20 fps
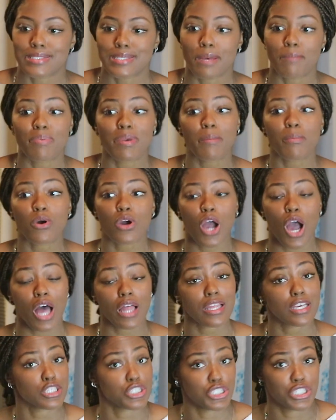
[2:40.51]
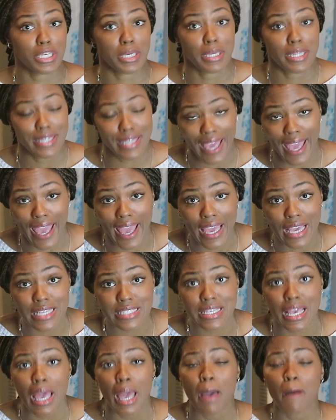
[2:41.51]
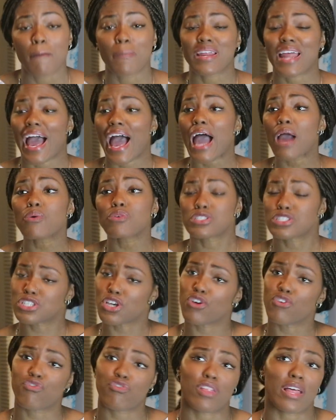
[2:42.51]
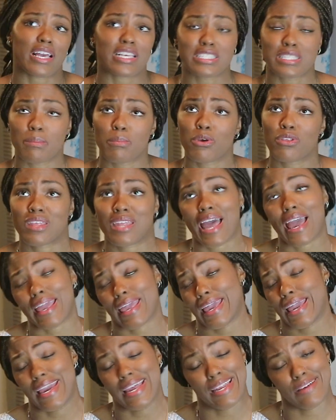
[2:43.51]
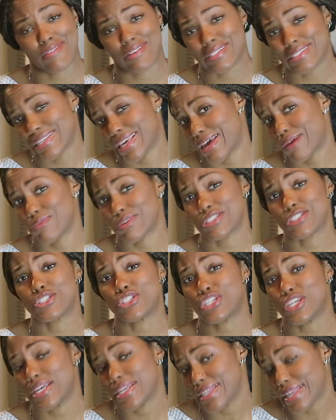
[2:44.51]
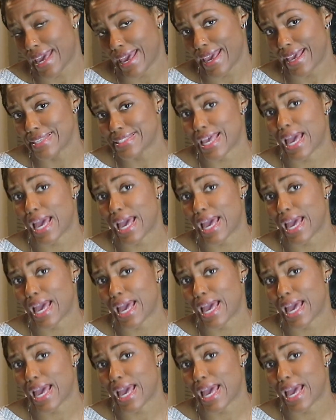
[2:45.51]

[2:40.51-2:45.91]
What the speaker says: Some people call it cheat days, but I was so flexible that I can't even say it was cheat days.